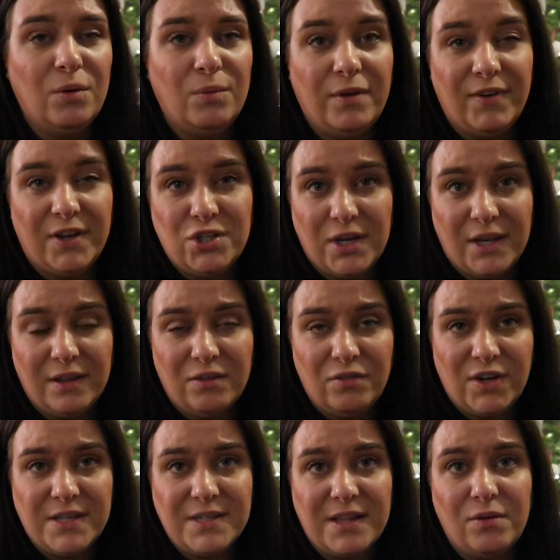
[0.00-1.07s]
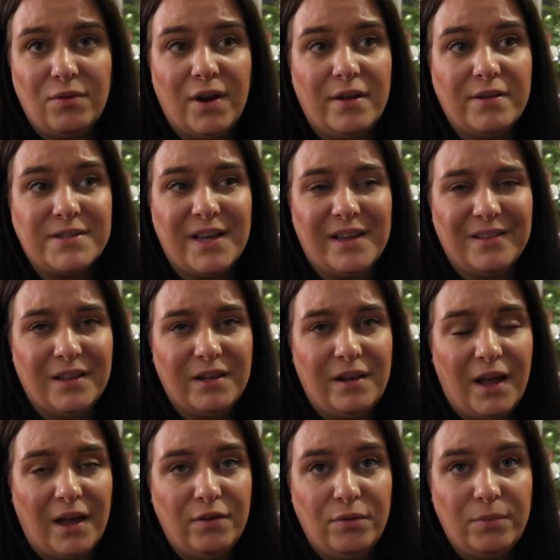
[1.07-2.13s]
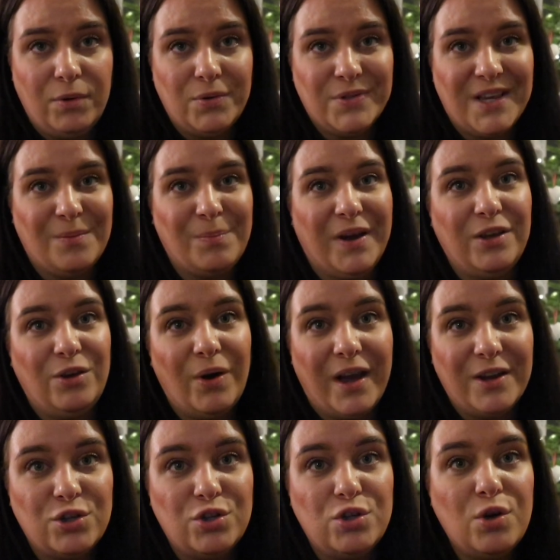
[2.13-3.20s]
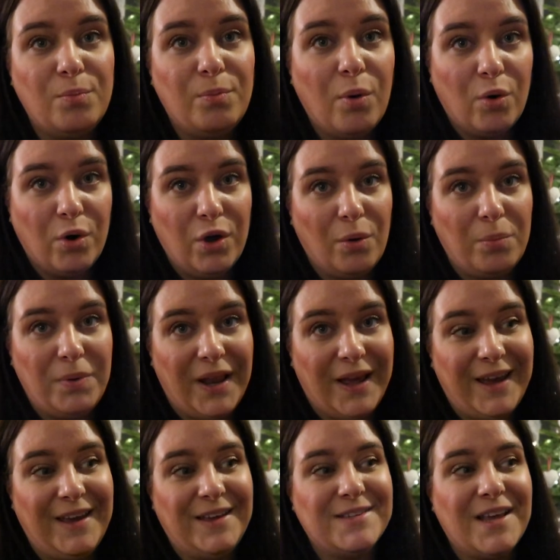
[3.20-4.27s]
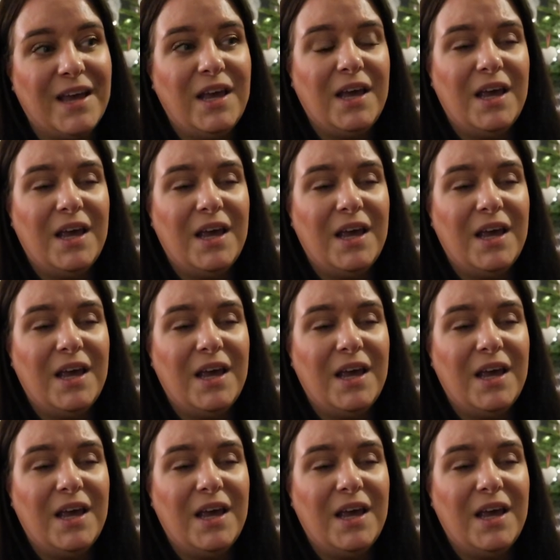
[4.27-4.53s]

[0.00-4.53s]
we were checking the restaurants and the live music, but you to book your place.